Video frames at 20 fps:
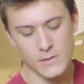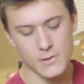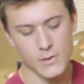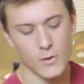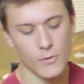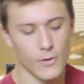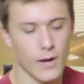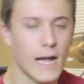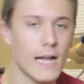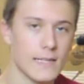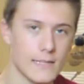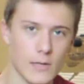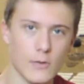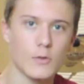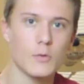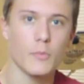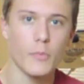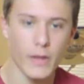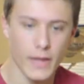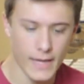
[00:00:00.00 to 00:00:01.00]
So as I
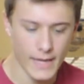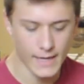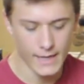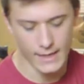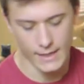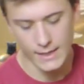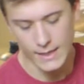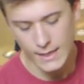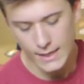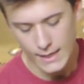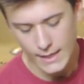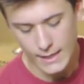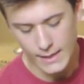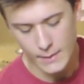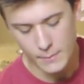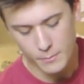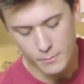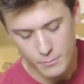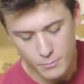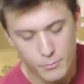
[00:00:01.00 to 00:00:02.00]
was playing,
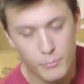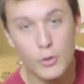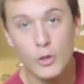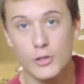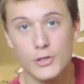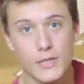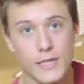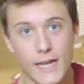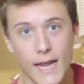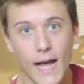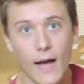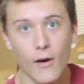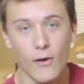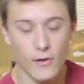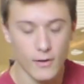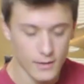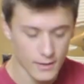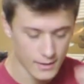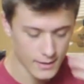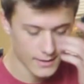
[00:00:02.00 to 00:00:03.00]
it had pushed it
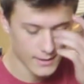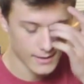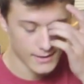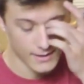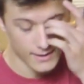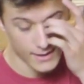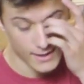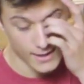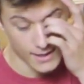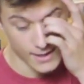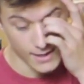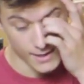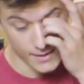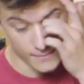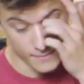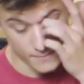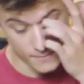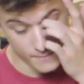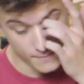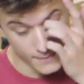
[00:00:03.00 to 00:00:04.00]
out.
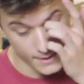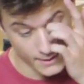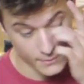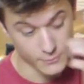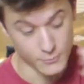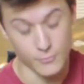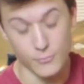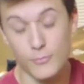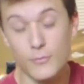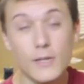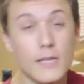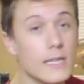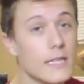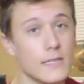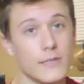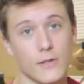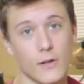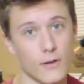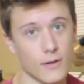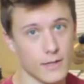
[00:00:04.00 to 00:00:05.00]
And it was
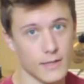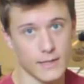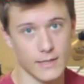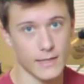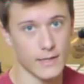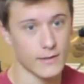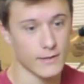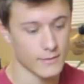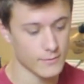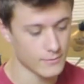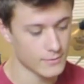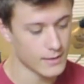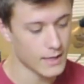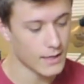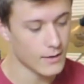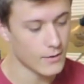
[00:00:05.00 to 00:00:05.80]
really dark in there. There was